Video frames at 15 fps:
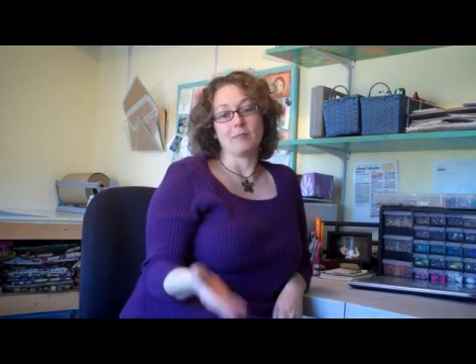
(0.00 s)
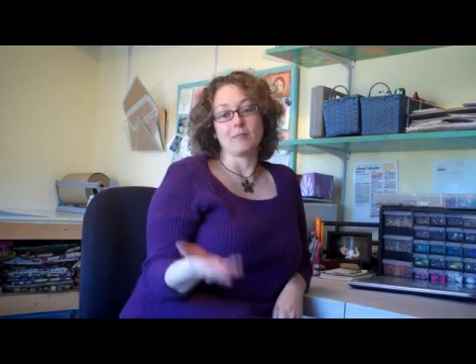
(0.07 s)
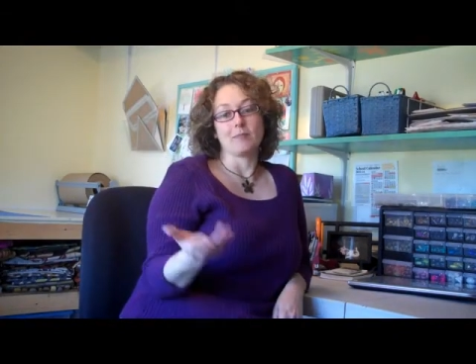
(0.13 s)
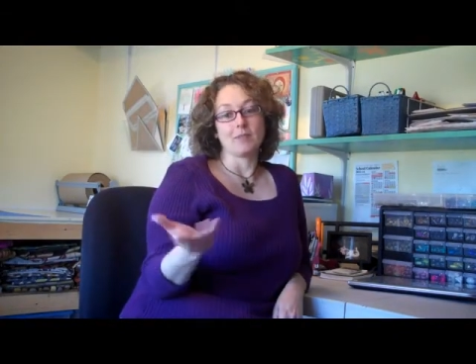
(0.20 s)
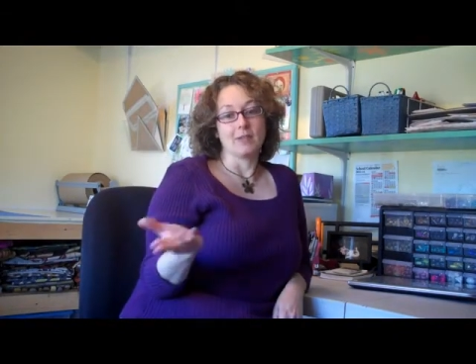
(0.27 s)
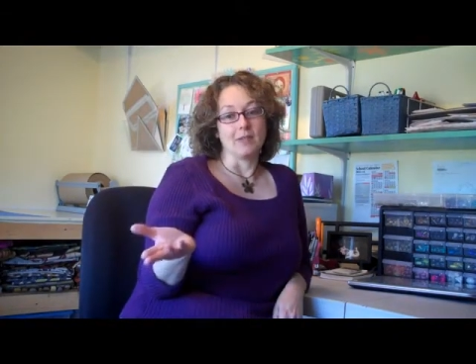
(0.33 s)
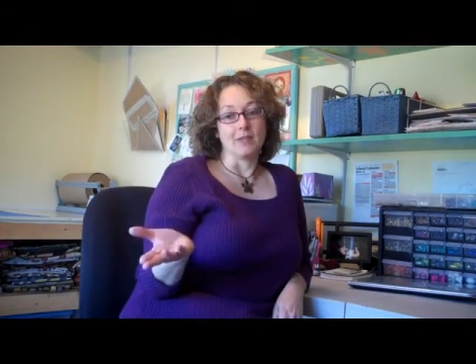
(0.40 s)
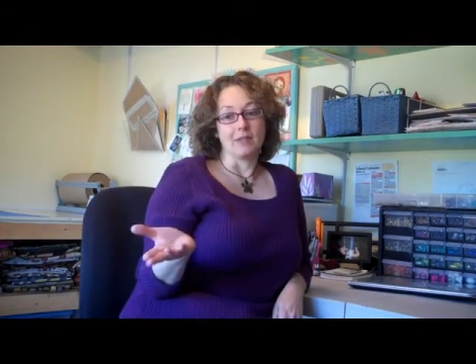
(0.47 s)

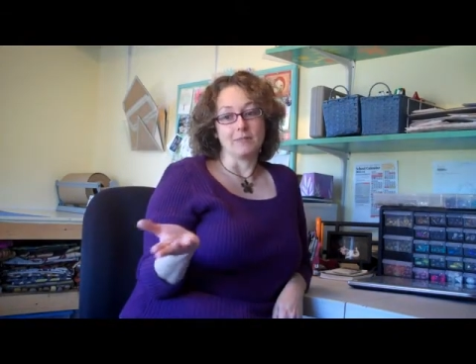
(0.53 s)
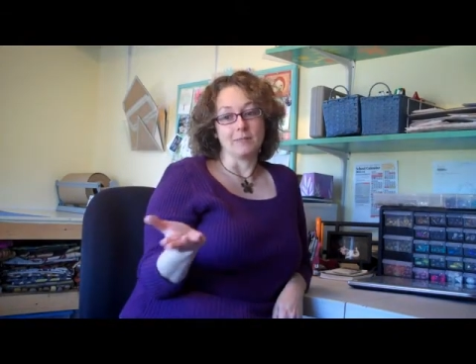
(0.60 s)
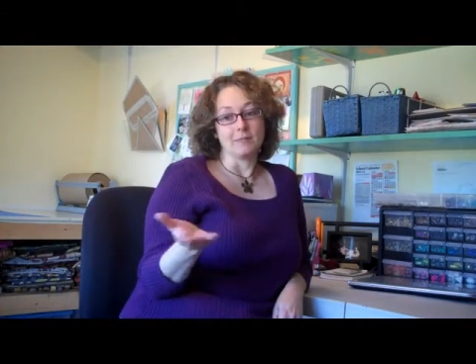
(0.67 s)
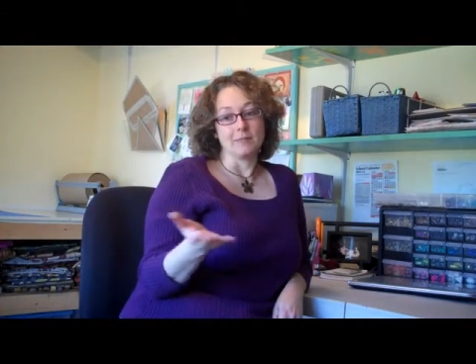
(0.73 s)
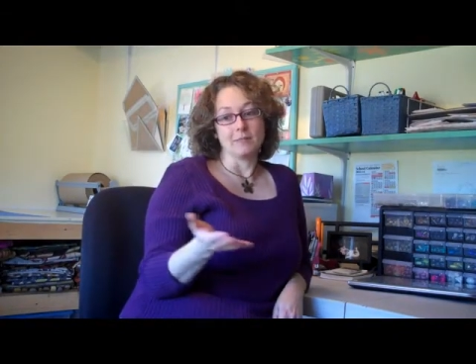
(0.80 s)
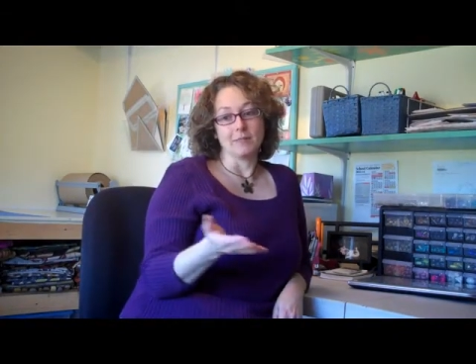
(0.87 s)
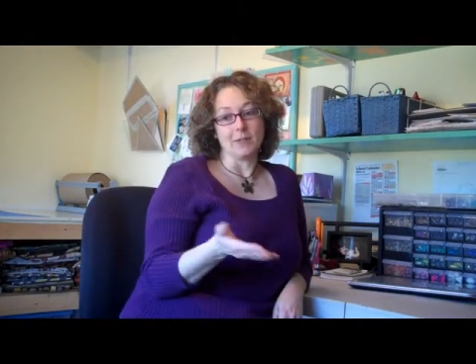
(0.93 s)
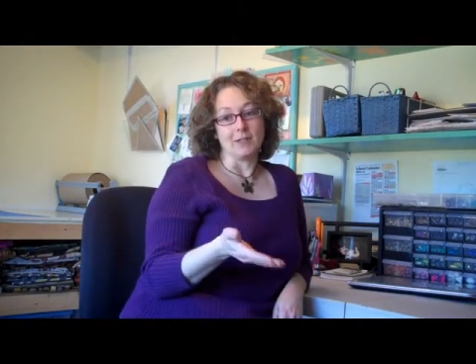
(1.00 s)
the
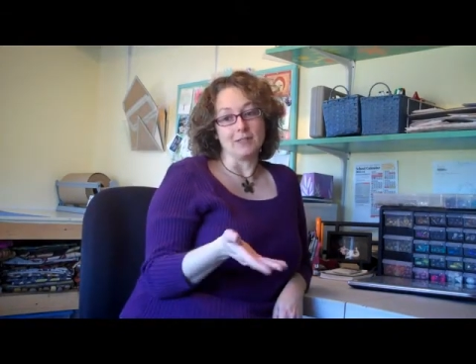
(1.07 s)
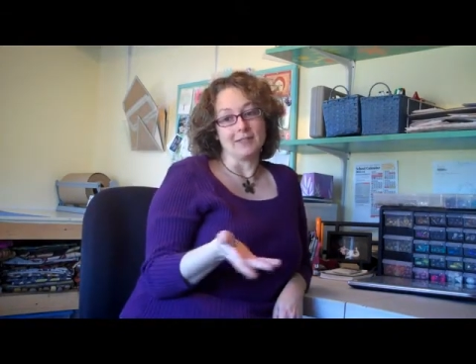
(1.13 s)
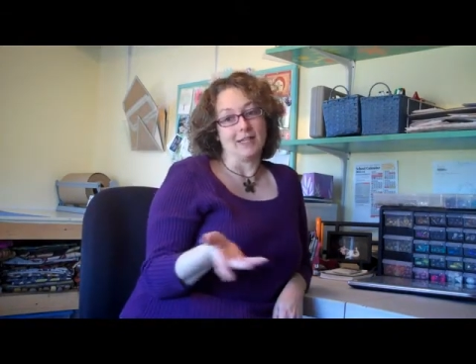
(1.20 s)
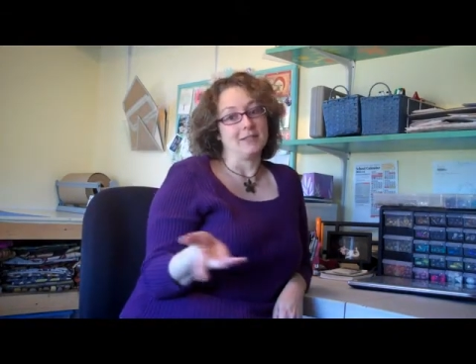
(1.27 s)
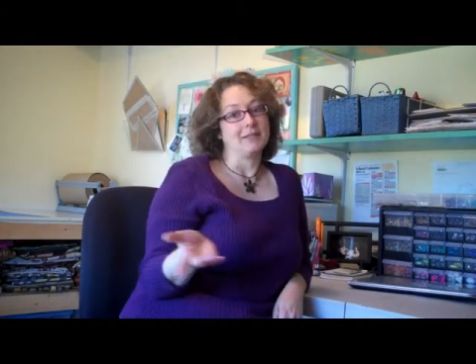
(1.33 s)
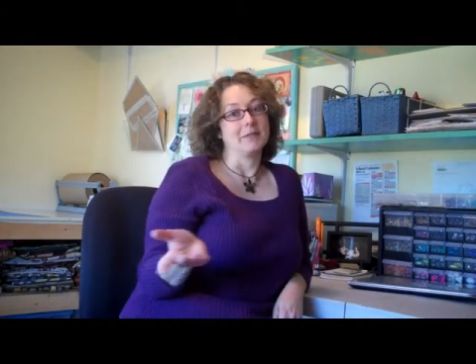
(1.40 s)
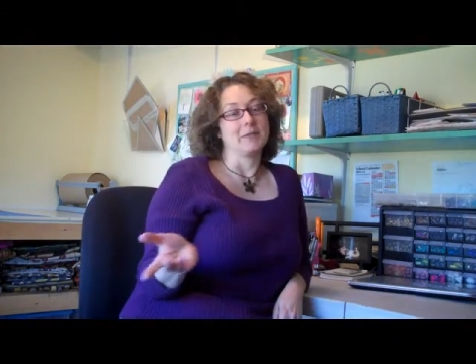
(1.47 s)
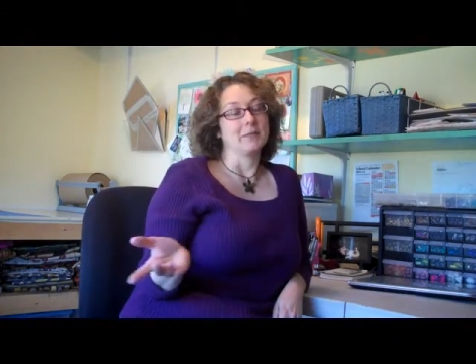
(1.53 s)
Arts
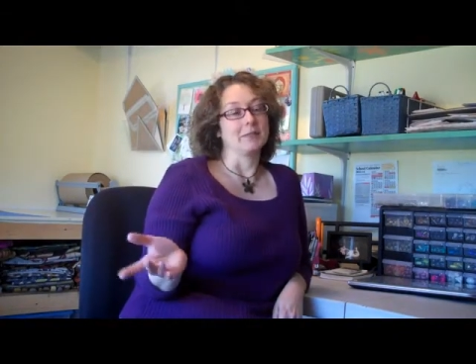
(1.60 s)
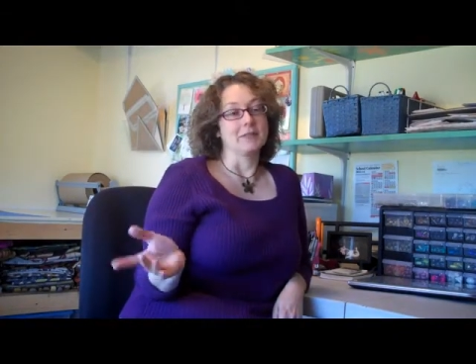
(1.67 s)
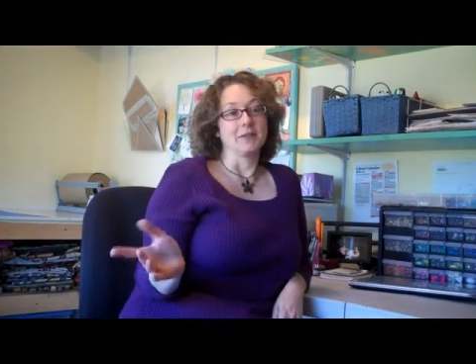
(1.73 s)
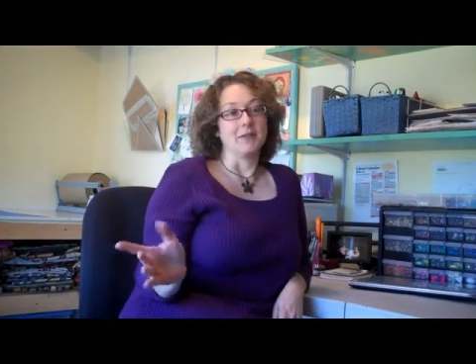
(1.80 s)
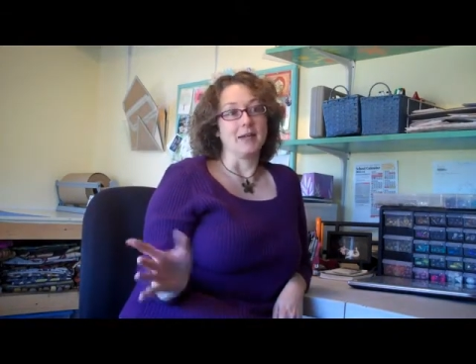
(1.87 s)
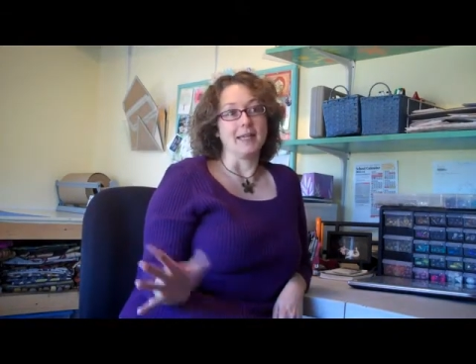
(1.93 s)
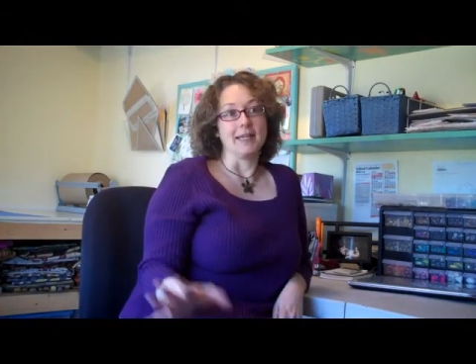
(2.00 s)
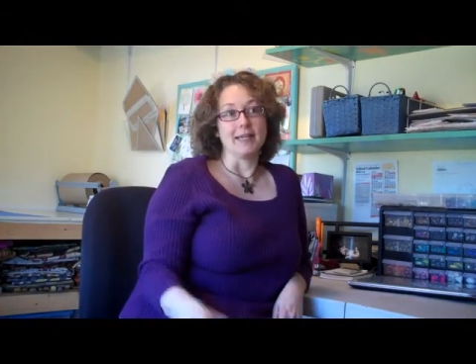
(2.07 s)
Council has been
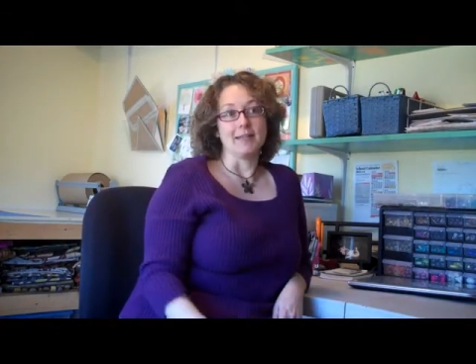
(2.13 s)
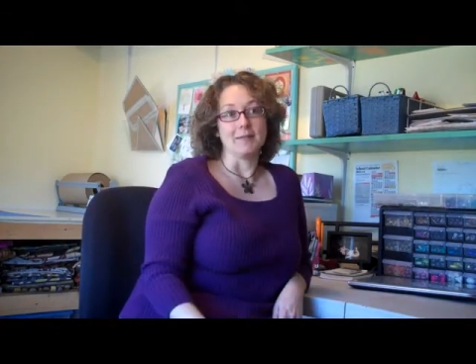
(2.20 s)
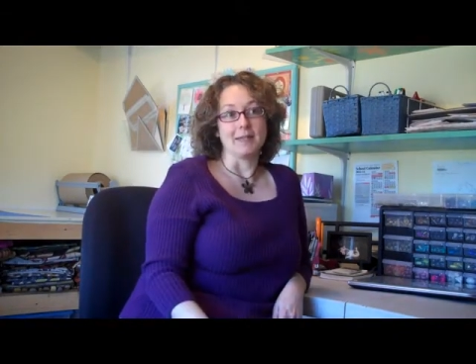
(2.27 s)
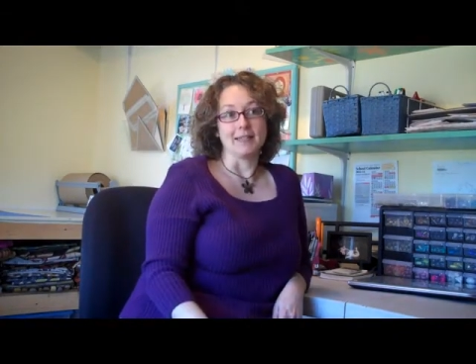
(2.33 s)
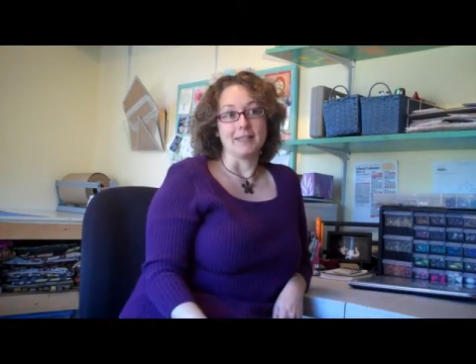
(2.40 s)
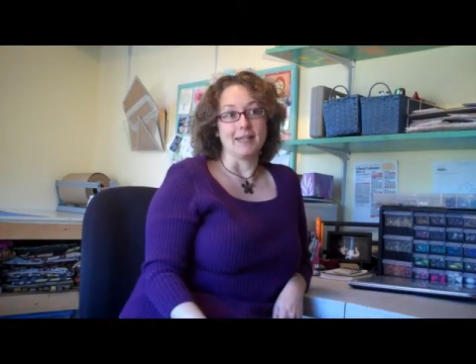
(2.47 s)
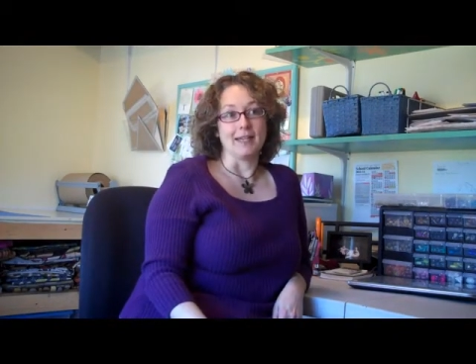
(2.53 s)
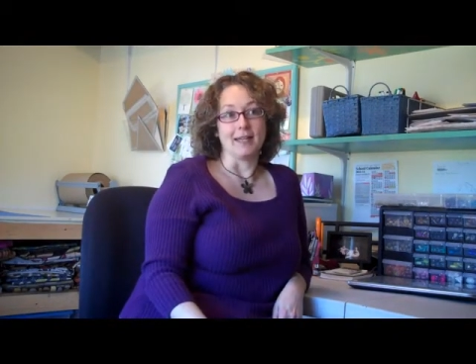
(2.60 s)
great
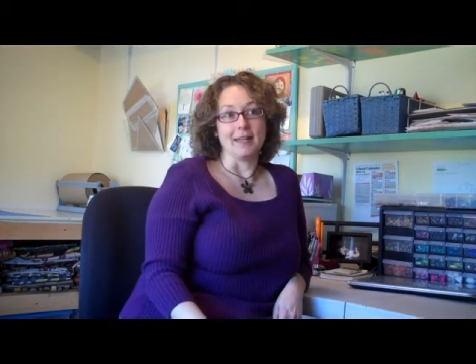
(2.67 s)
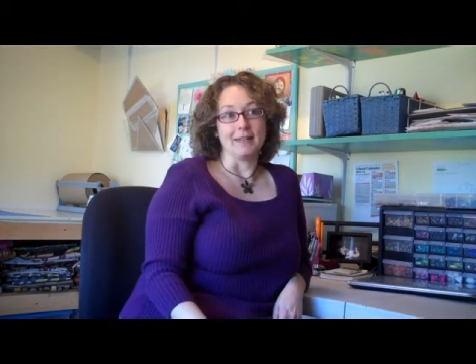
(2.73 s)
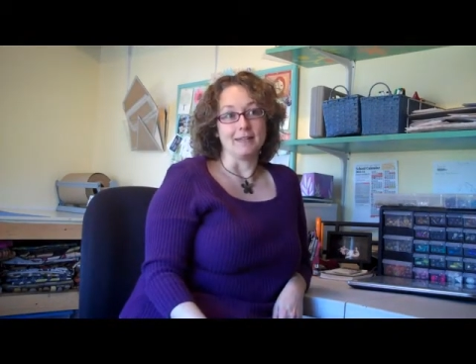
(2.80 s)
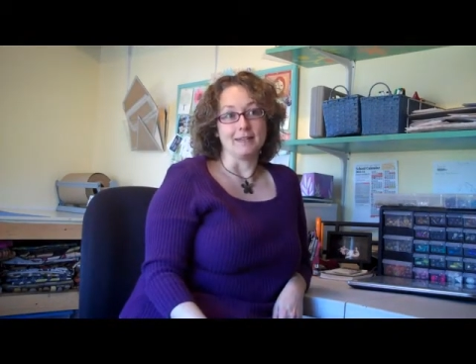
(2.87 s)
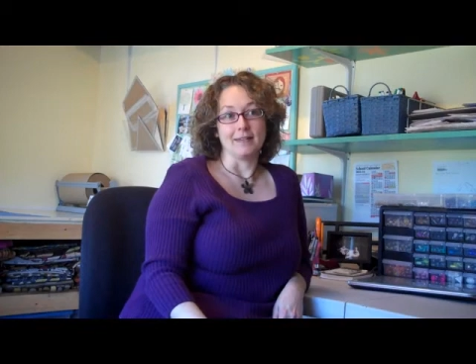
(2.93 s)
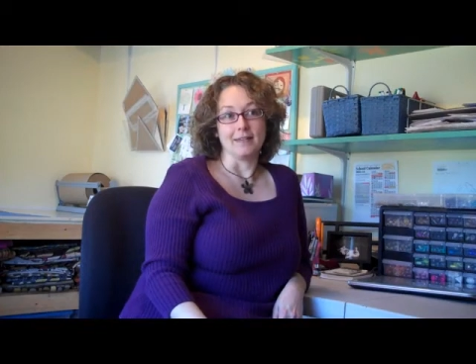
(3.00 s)
about that.